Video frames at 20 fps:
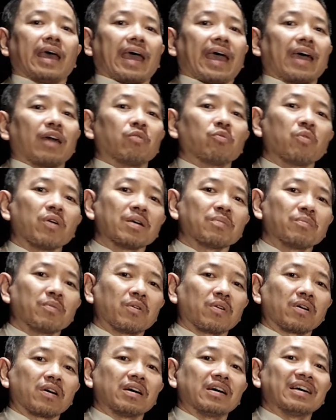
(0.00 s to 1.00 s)
And one
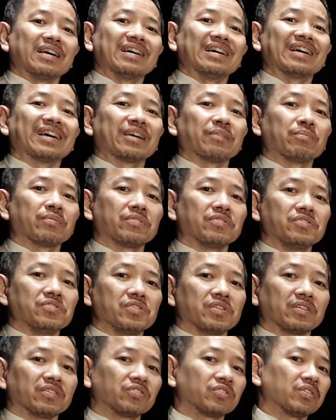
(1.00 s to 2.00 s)
more
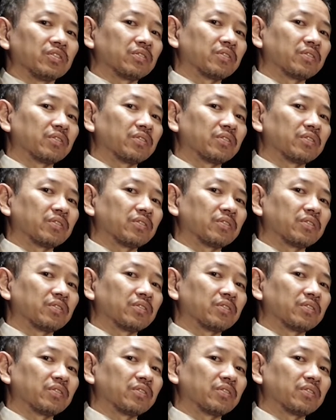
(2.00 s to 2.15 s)
repetition,